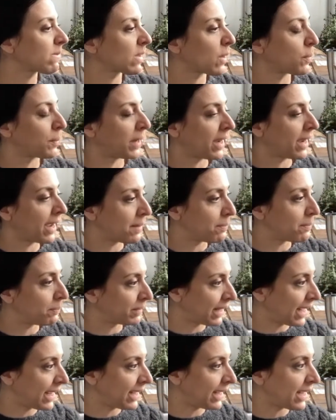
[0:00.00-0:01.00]
oh my God, I'm
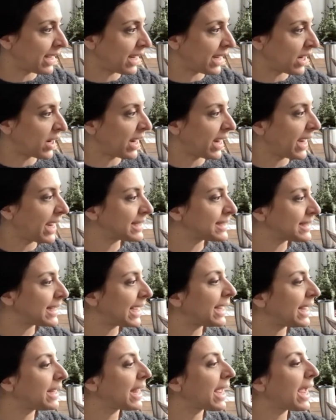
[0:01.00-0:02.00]
blanking here.
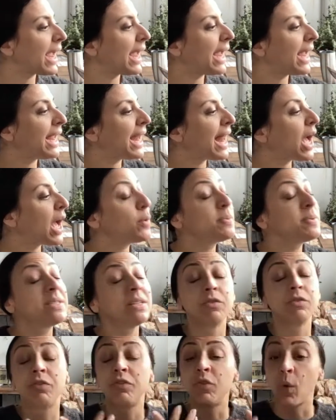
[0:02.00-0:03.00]
It helps
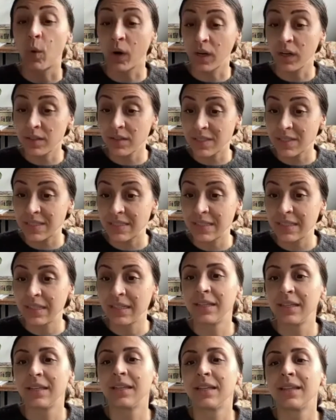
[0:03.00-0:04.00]
enforce
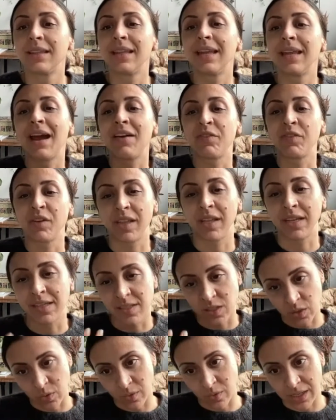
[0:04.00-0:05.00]
that everything
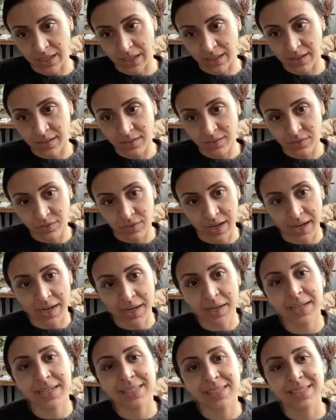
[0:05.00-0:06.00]
is unique,
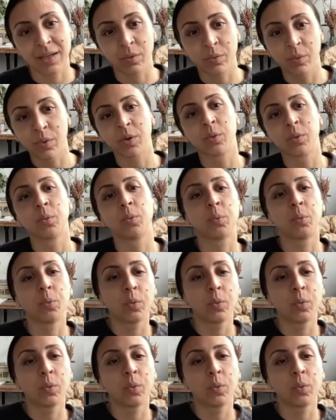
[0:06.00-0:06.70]
right? It's like we're